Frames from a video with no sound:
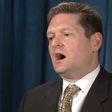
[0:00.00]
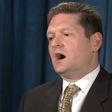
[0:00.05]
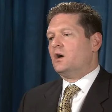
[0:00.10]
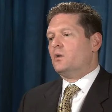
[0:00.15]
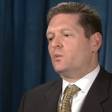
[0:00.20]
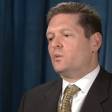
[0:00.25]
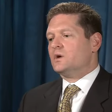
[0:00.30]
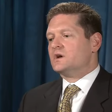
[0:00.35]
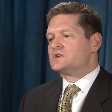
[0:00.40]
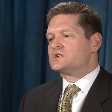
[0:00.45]

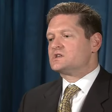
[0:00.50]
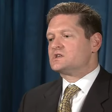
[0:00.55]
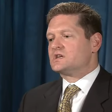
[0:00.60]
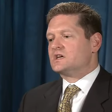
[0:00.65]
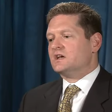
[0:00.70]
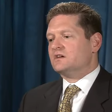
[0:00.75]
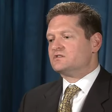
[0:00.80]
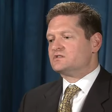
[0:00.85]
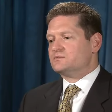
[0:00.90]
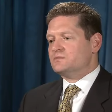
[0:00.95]
which
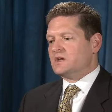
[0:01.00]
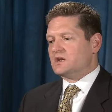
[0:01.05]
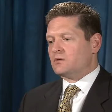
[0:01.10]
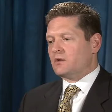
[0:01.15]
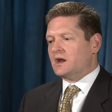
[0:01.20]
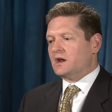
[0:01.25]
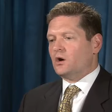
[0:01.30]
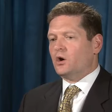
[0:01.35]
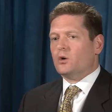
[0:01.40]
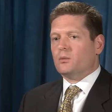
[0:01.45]
gives me
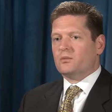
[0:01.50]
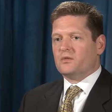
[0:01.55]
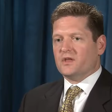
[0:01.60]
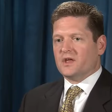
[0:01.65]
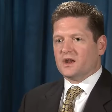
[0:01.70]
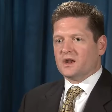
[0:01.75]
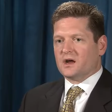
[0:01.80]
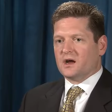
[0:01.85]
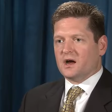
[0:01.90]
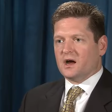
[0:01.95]
great hope
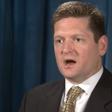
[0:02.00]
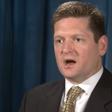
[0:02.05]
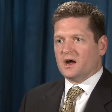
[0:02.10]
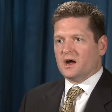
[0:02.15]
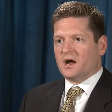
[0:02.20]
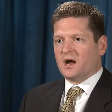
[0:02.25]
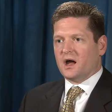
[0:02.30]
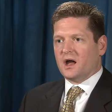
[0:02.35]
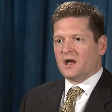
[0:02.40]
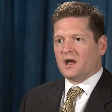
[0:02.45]
that
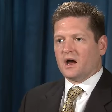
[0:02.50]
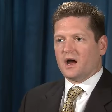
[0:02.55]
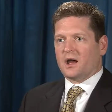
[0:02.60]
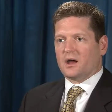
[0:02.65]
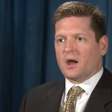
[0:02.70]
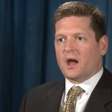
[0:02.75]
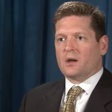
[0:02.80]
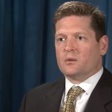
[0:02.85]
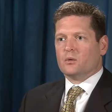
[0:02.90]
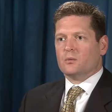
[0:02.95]

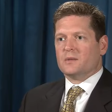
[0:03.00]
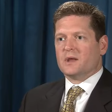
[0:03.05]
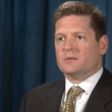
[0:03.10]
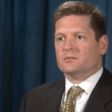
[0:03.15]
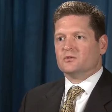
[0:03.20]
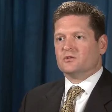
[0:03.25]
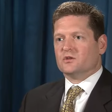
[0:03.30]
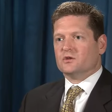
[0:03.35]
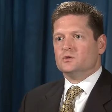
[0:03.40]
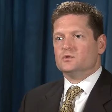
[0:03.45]
I will be
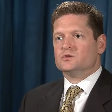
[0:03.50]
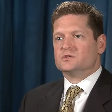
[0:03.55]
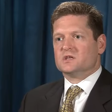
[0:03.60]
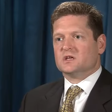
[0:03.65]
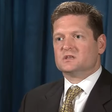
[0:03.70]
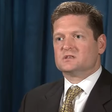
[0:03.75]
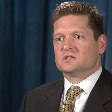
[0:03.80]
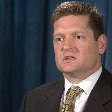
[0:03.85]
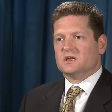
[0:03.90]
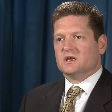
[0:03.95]
able to use
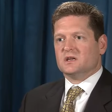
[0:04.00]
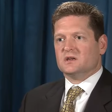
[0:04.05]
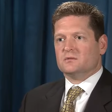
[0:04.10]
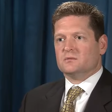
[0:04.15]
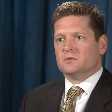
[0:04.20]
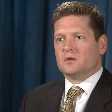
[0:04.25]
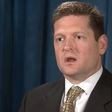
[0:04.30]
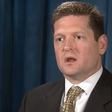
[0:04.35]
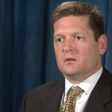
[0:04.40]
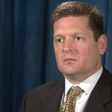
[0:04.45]
it
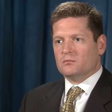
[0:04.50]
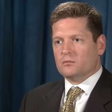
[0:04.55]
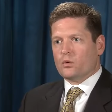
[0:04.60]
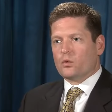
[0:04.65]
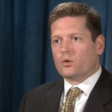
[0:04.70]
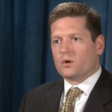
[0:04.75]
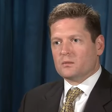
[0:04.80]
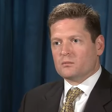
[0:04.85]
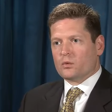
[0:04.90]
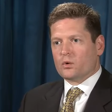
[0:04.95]
in
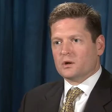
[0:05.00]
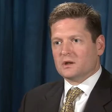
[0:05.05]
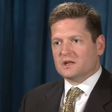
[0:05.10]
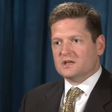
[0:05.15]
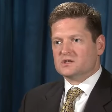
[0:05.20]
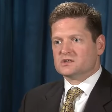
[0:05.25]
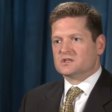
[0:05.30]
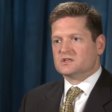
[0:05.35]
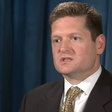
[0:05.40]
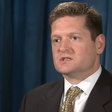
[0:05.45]
more and more
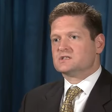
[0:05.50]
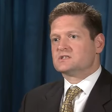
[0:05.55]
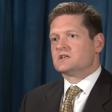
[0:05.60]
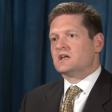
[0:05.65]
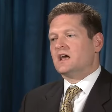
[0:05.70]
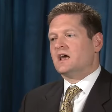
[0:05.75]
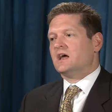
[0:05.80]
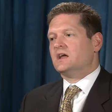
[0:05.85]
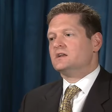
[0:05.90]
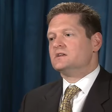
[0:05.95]
lesions
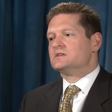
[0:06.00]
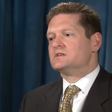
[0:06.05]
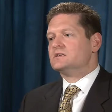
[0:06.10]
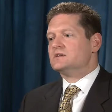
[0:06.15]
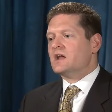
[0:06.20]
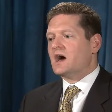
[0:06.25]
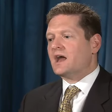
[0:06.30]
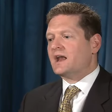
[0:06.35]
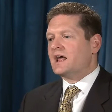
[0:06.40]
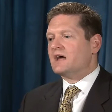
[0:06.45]
and
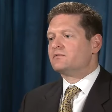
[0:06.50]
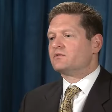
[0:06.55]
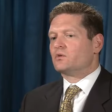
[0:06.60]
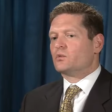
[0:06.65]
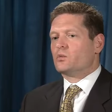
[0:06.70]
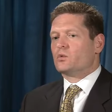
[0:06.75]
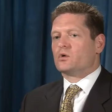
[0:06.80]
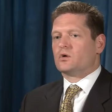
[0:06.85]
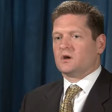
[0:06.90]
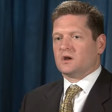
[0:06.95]
not ever
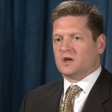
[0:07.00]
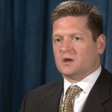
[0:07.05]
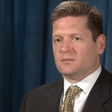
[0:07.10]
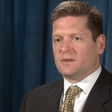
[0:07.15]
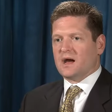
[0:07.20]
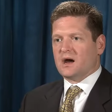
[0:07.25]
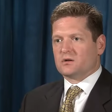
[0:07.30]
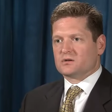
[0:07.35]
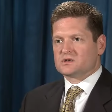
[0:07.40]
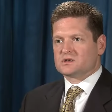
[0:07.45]
worry
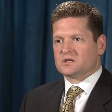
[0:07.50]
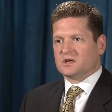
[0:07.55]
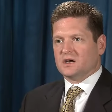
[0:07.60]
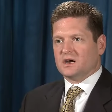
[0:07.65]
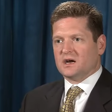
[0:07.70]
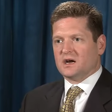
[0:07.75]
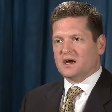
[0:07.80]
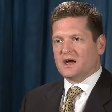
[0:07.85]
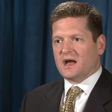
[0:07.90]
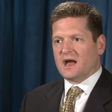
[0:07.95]
about
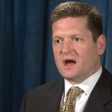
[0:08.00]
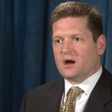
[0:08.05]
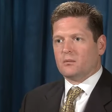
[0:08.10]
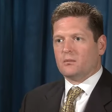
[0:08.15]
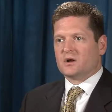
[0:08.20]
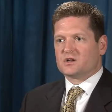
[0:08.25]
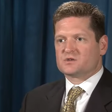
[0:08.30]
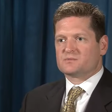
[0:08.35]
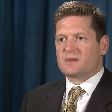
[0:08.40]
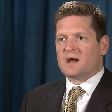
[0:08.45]
how
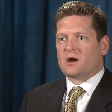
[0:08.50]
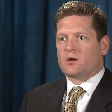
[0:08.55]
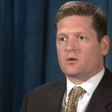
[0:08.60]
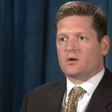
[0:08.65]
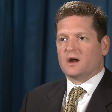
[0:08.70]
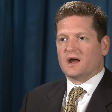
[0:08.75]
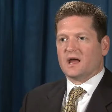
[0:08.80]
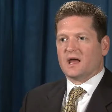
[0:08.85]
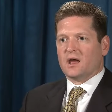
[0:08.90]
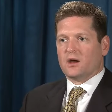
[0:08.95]
much
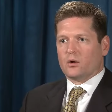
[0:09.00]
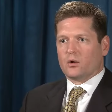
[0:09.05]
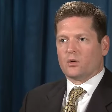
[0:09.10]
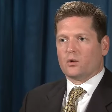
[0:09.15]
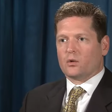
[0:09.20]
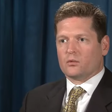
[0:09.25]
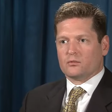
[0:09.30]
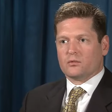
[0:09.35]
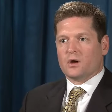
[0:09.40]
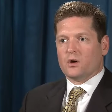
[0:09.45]
power
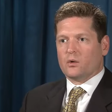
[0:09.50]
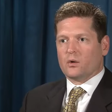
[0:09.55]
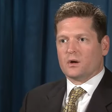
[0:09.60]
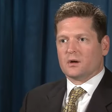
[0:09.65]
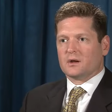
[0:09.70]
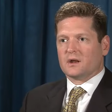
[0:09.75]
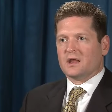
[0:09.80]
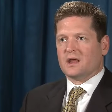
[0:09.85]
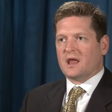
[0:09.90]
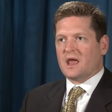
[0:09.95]

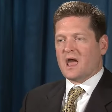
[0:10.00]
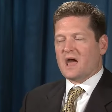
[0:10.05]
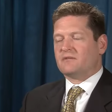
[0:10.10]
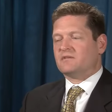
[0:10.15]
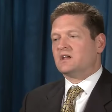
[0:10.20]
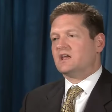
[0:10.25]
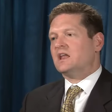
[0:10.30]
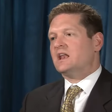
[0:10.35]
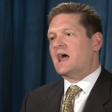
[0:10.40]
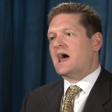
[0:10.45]
or
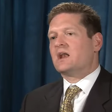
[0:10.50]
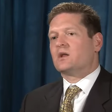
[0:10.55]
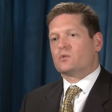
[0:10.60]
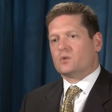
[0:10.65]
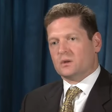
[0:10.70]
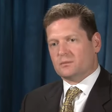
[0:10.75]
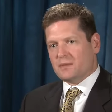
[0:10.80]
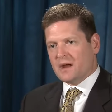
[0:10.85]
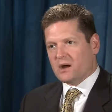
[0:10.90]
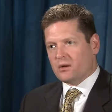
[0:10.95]
having
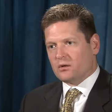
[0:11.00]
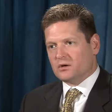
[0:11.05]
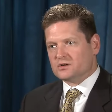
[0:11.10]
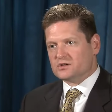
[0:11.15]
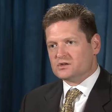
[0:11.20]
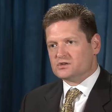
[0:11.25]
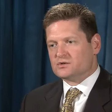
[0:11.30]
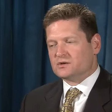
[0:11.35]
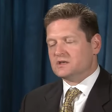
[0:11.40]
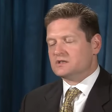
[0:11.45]
inadequate power
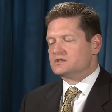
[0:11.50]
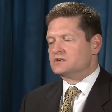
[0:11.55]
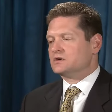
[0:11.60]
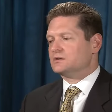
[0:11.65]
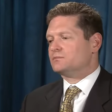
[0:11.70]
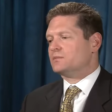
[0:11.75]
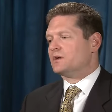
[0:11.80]
to treat certain